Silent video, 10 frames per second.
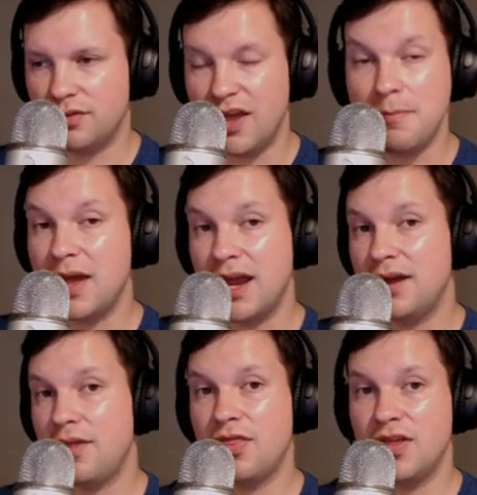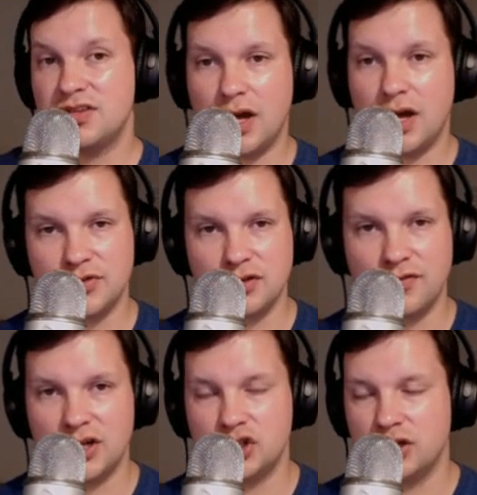made this
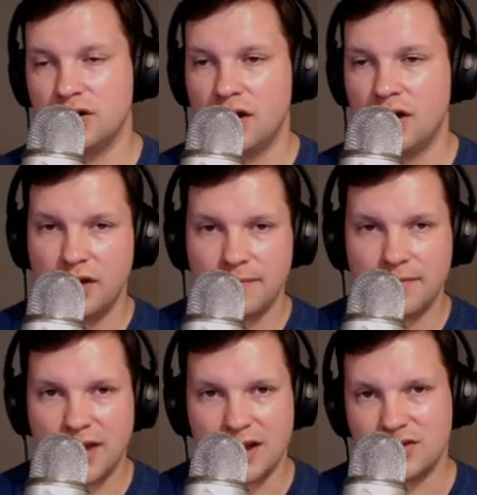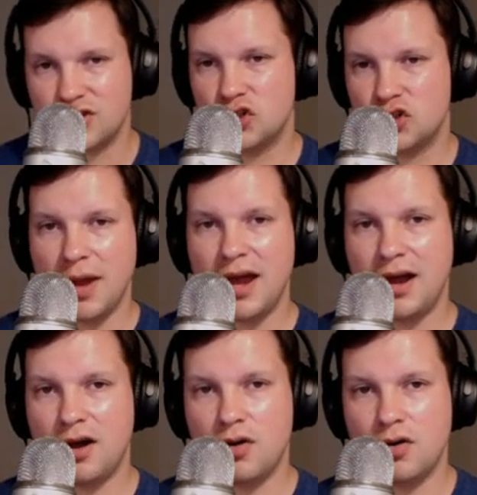observation, and
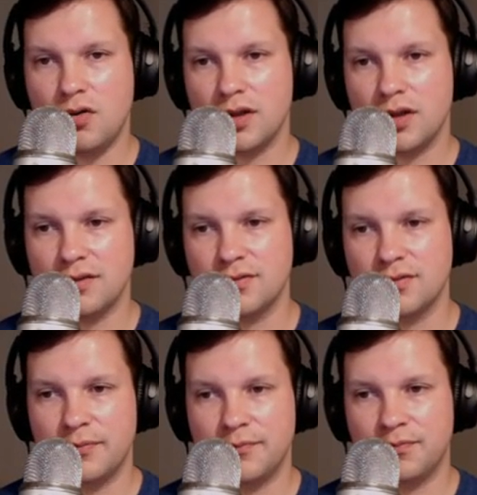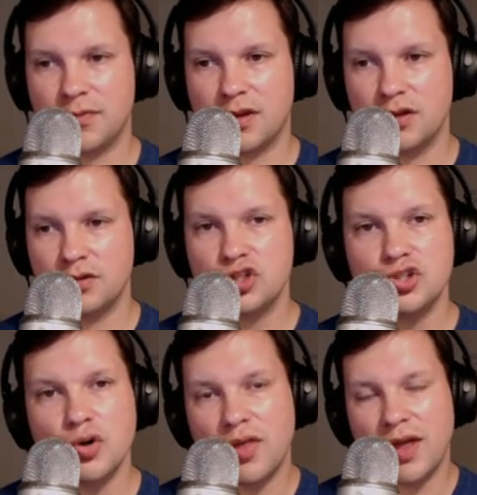somehow kind of
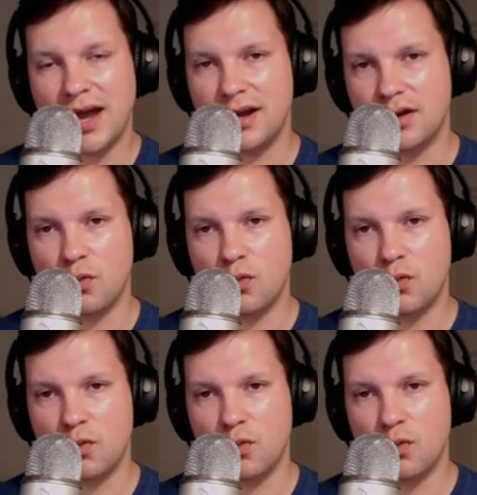show that in a